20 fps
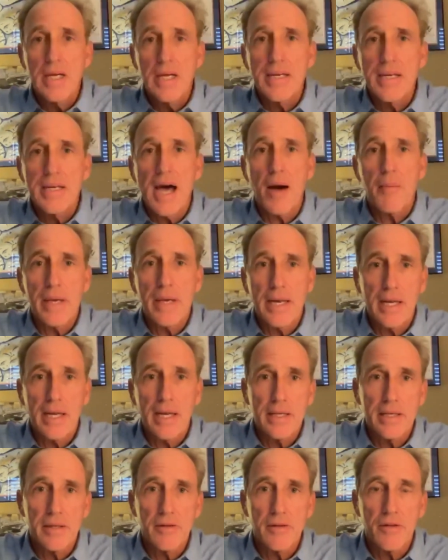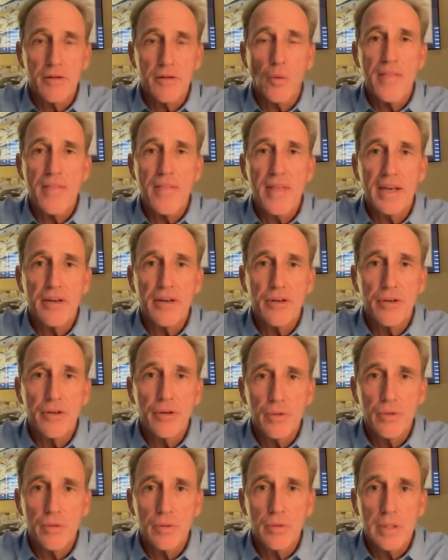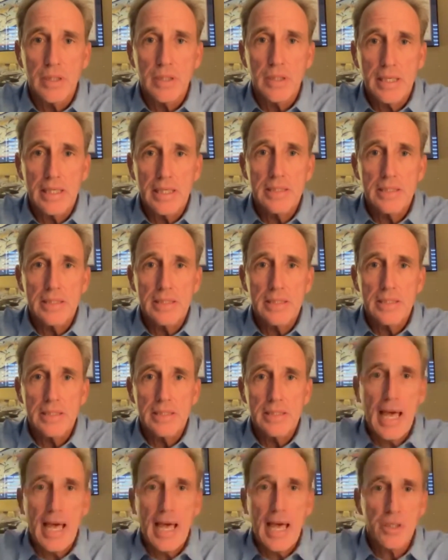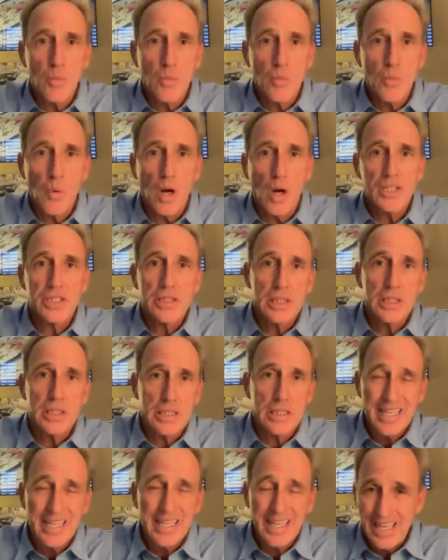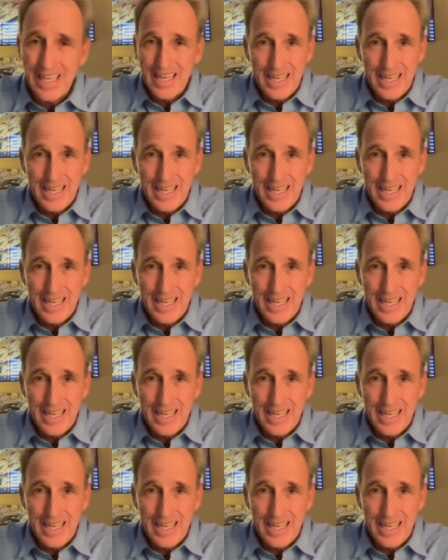dominate the way they do in Tallahassee and Washington.